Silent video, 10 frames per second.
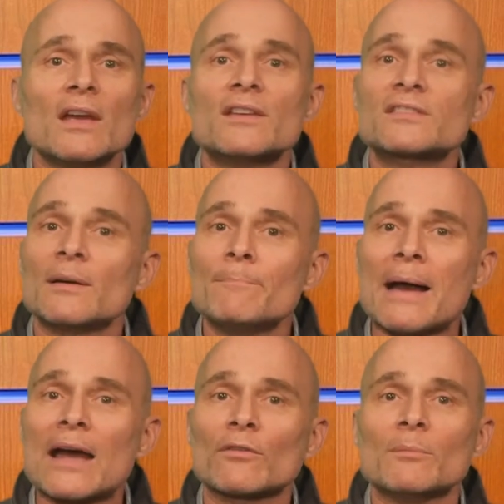Some
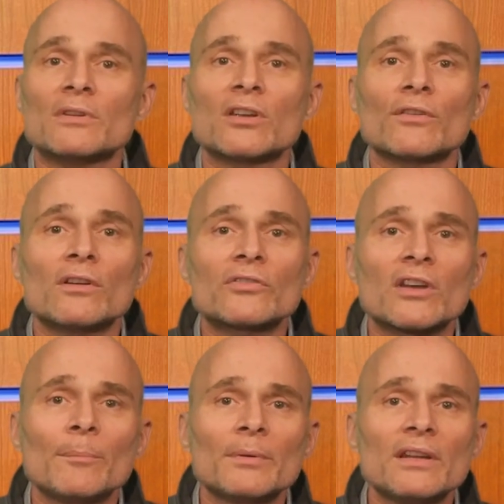battery materials
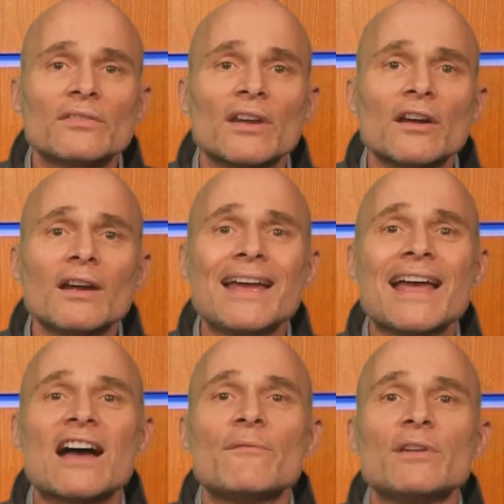companies there
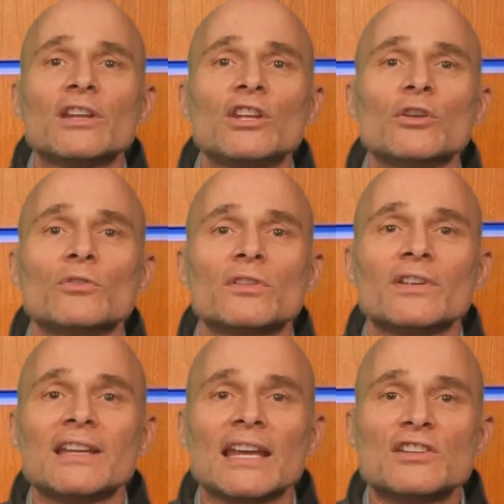have been accused of
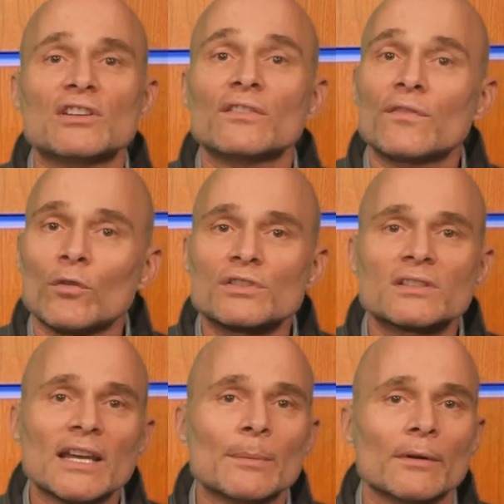engaging in forced
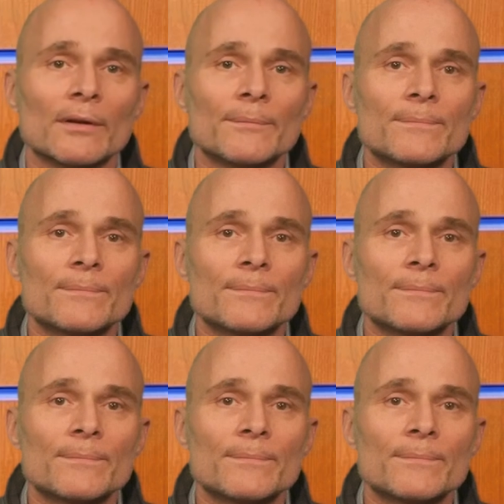labor.